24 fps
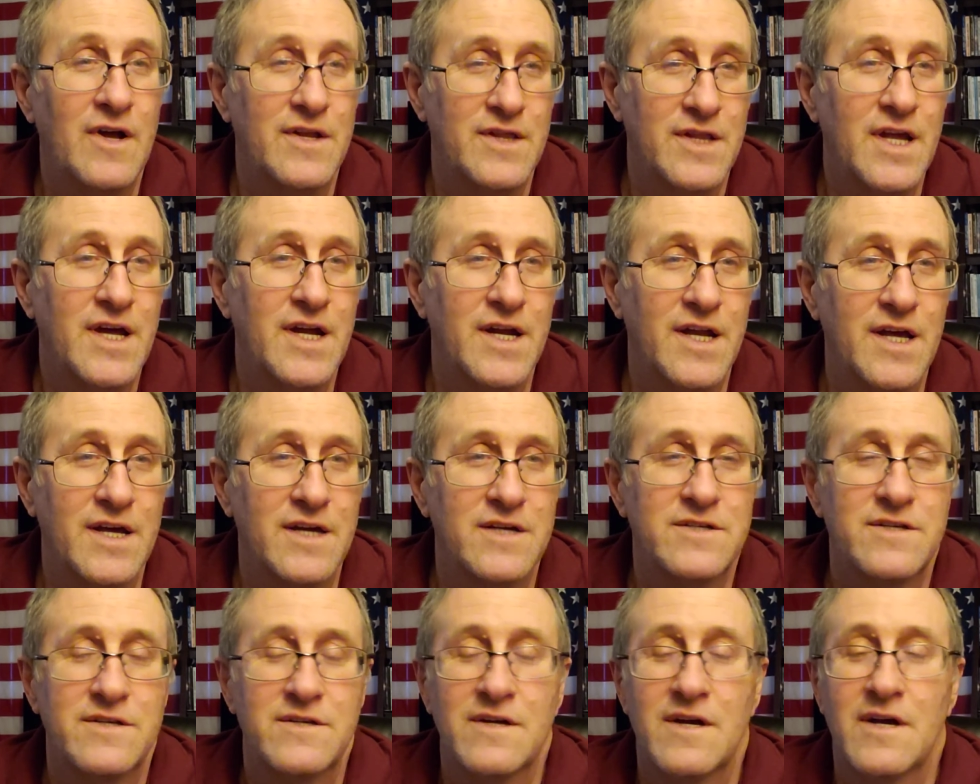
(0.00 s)

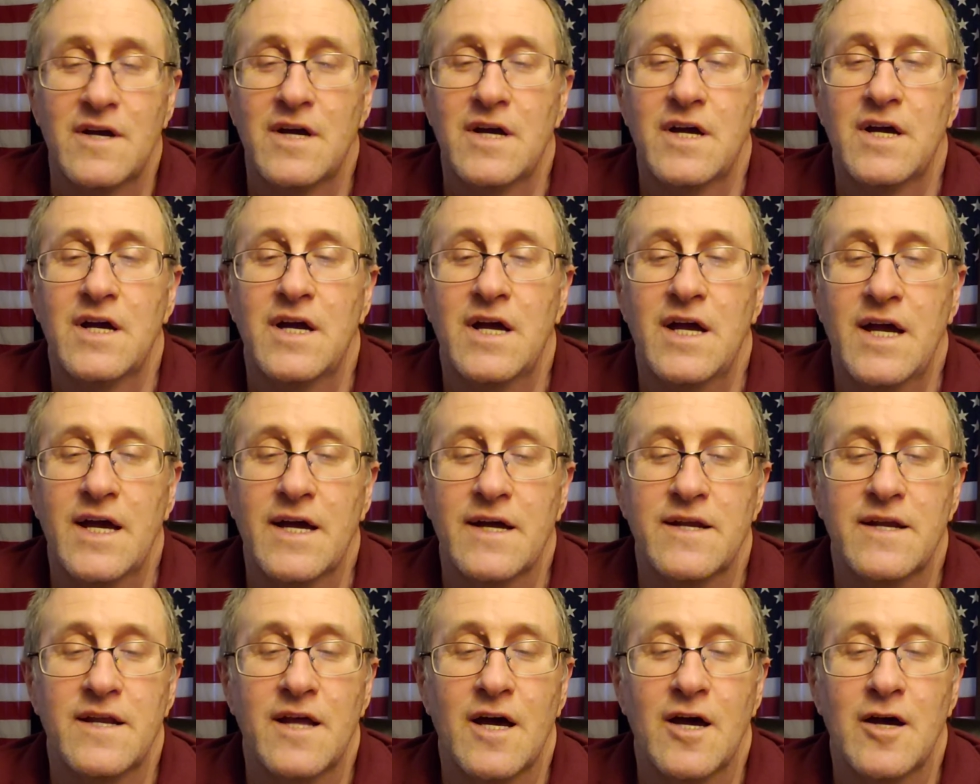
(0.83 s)
Linux,
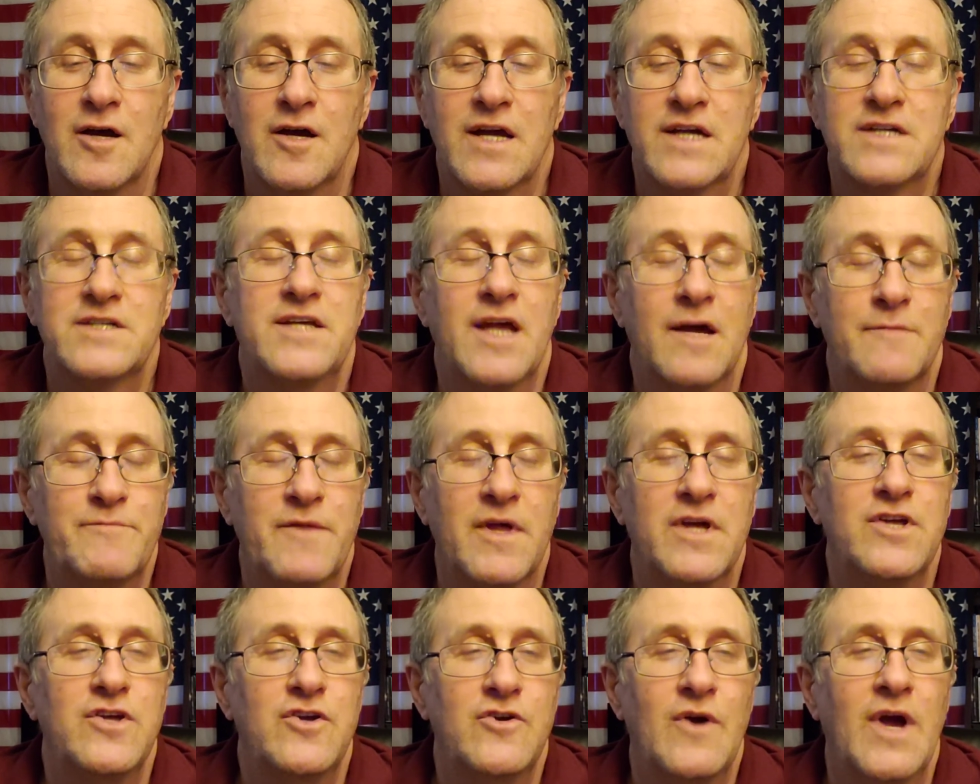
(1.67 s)
and except
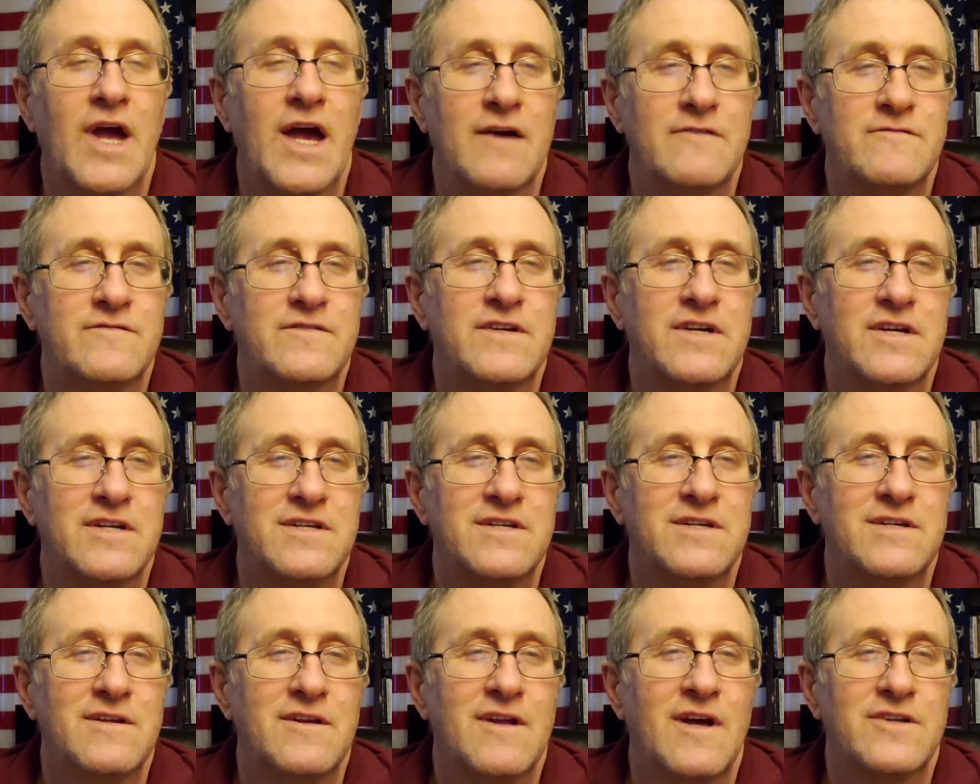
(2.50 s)
that you have
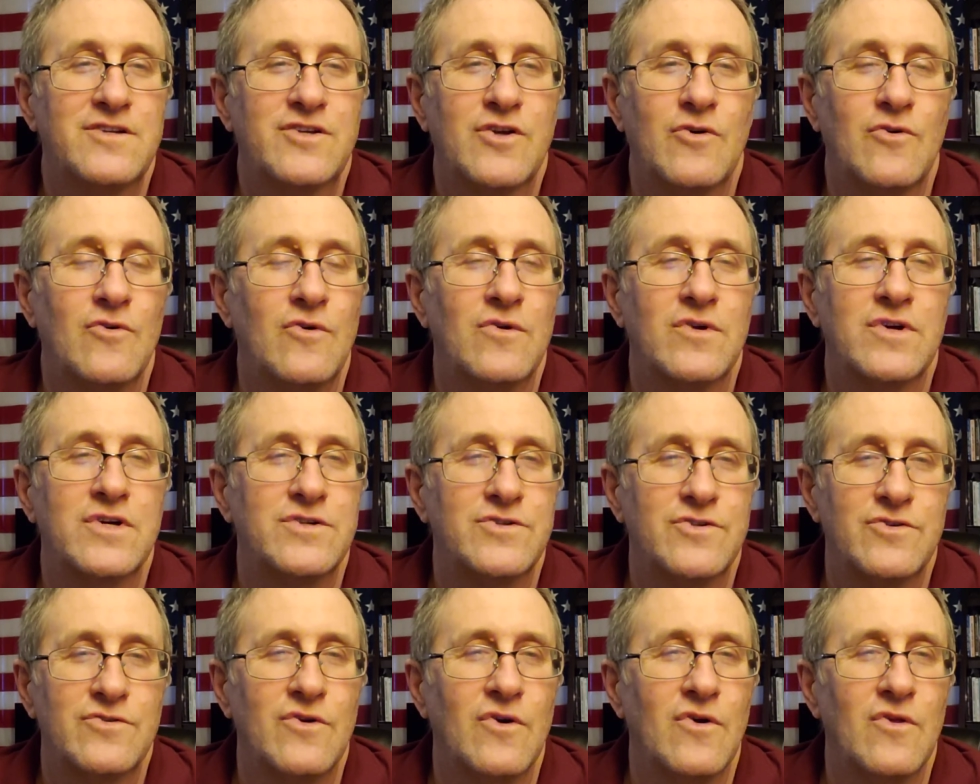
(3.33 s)
total
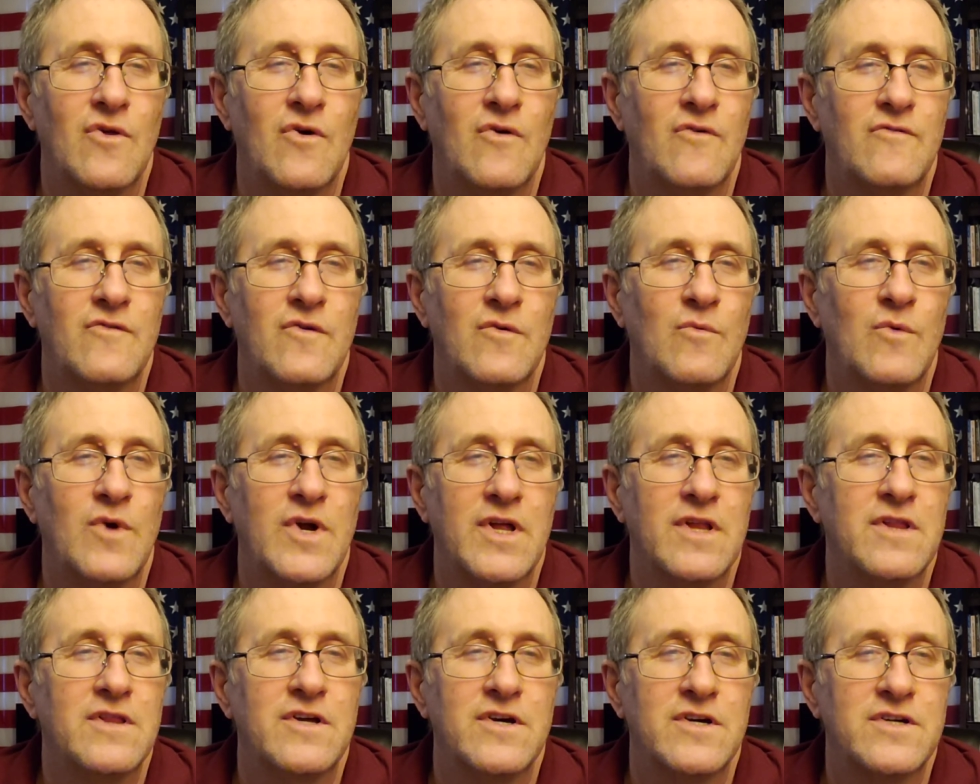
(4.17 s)
control over what
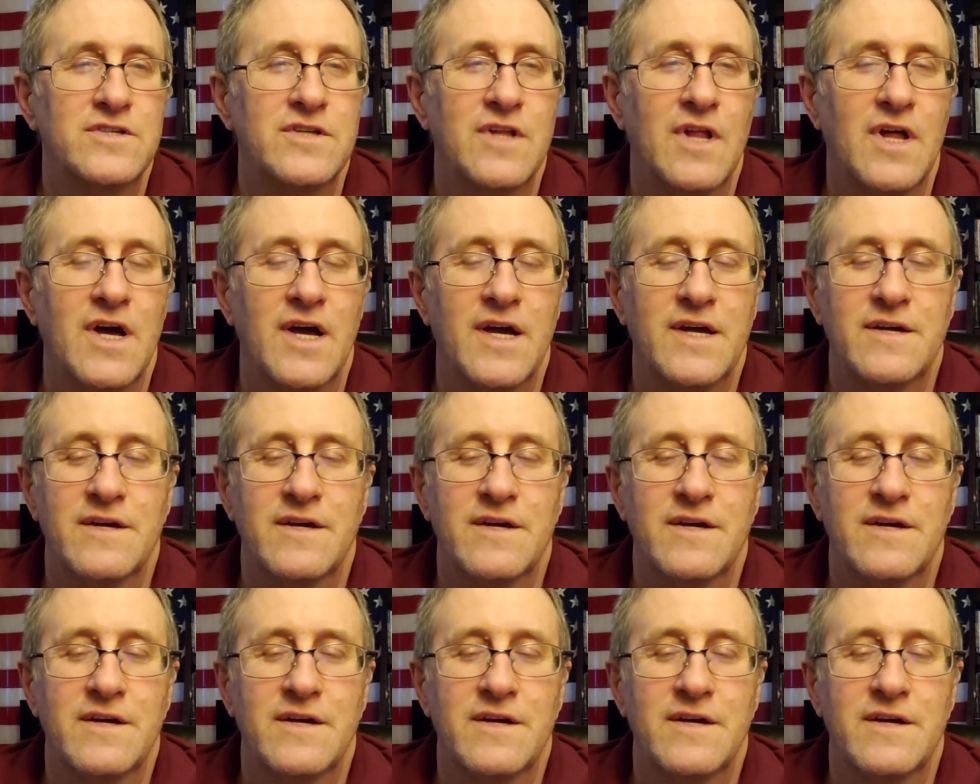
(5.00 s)
it looks like.